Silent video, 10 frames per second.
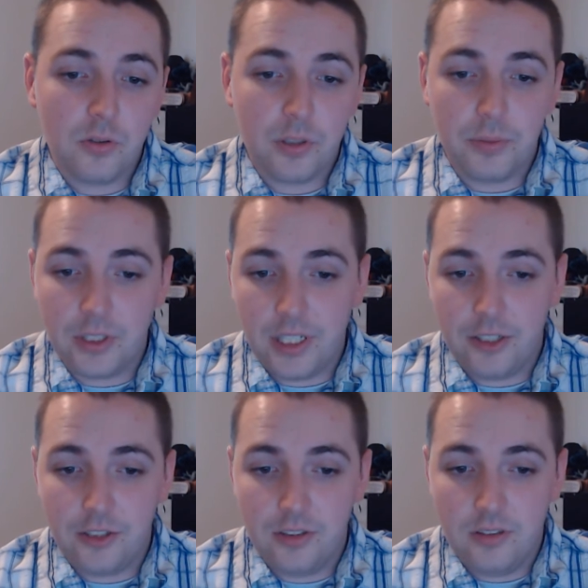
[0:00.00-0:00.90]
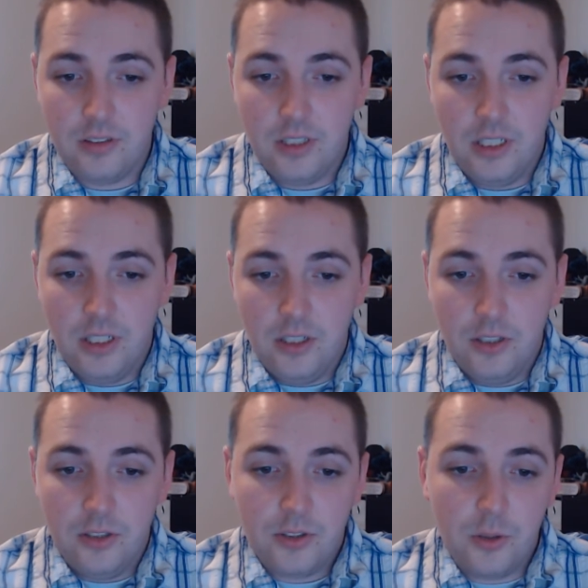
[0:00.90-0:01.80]
communication,
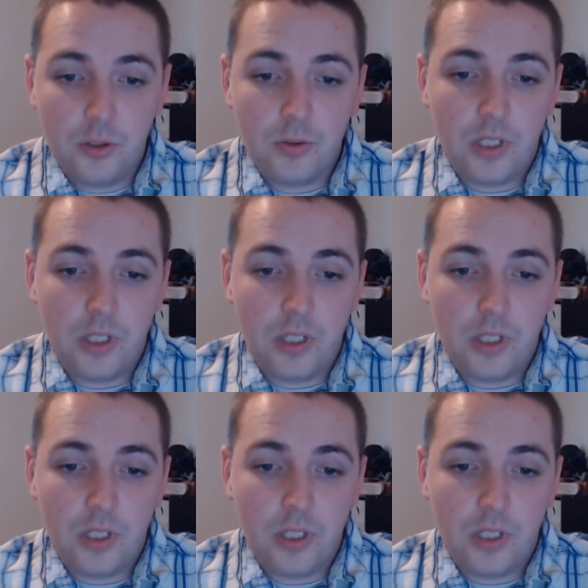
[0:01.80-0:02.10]
social